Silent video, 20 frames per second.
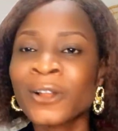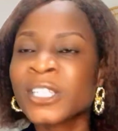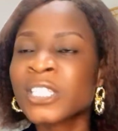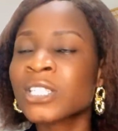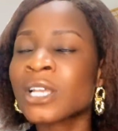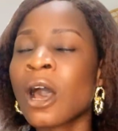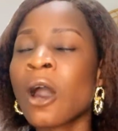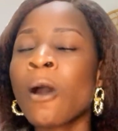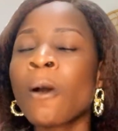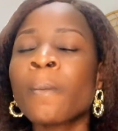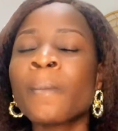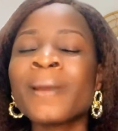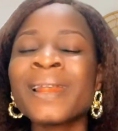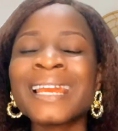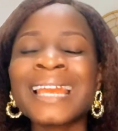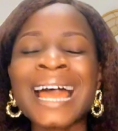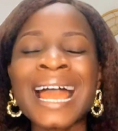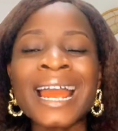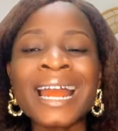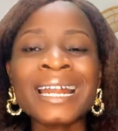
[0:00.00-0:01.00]
So I'll be
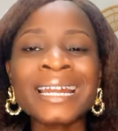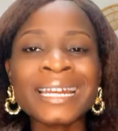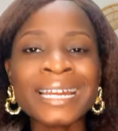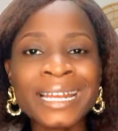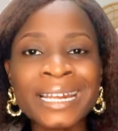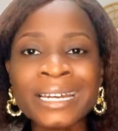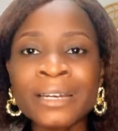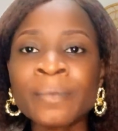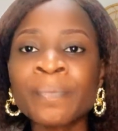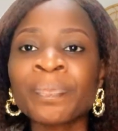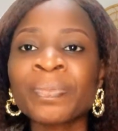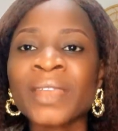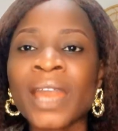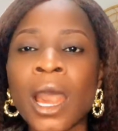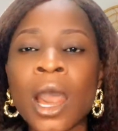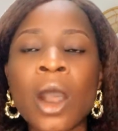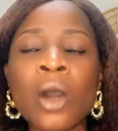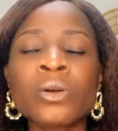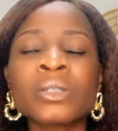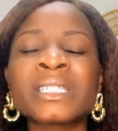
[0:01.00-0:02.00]
learning
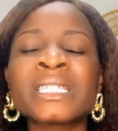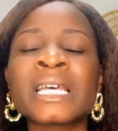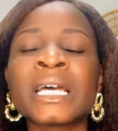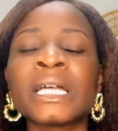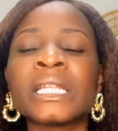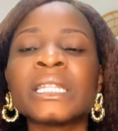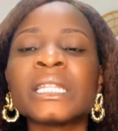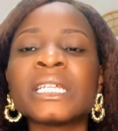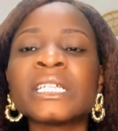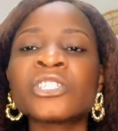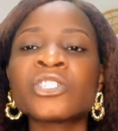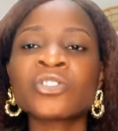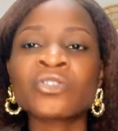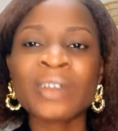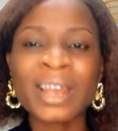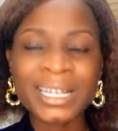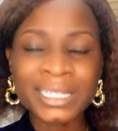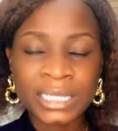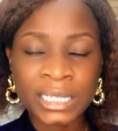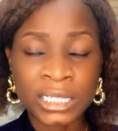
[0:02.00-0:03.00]
out the
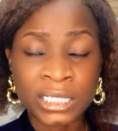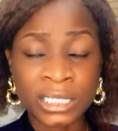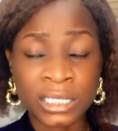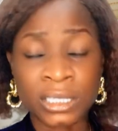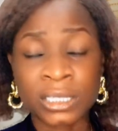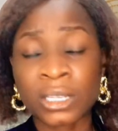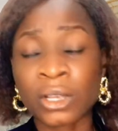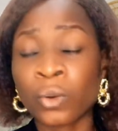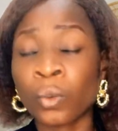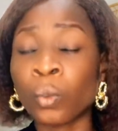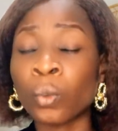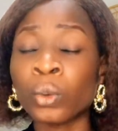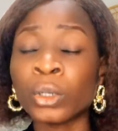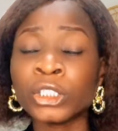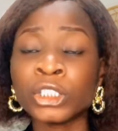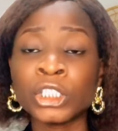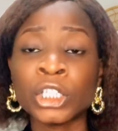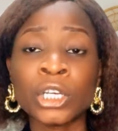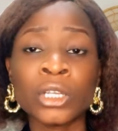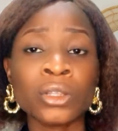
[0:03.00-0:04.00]
strategies in
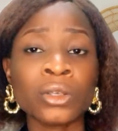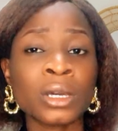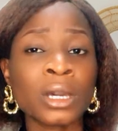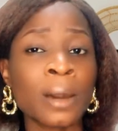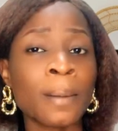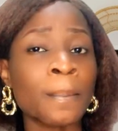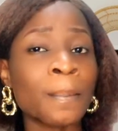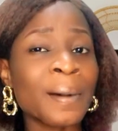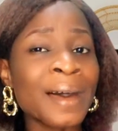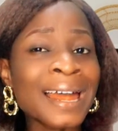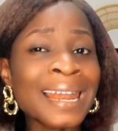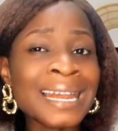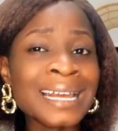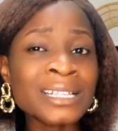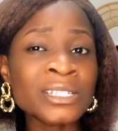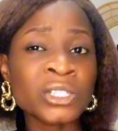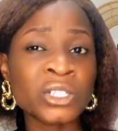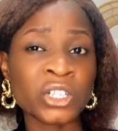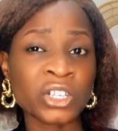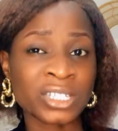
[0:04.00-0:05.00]
which you can
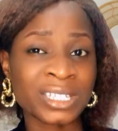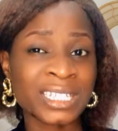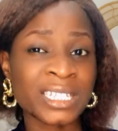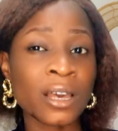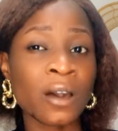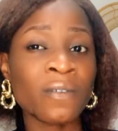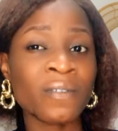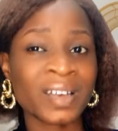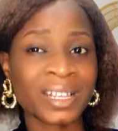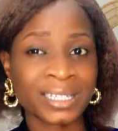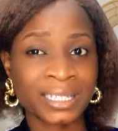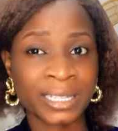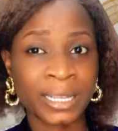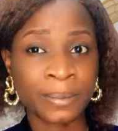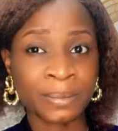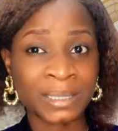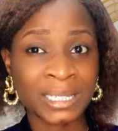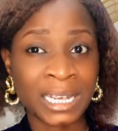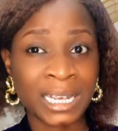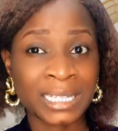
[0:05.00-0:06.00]
balance your
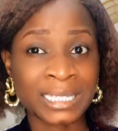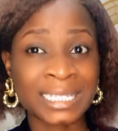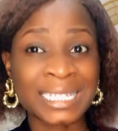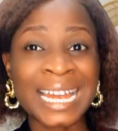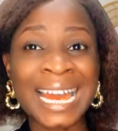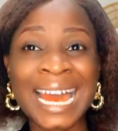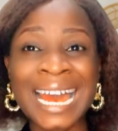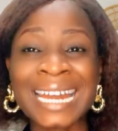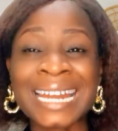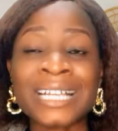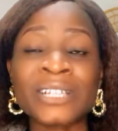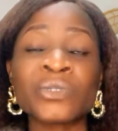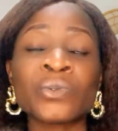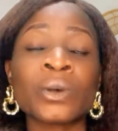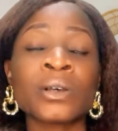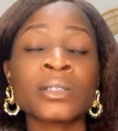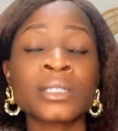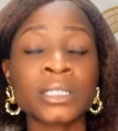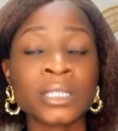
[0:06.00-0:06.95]
self-acceptance and as well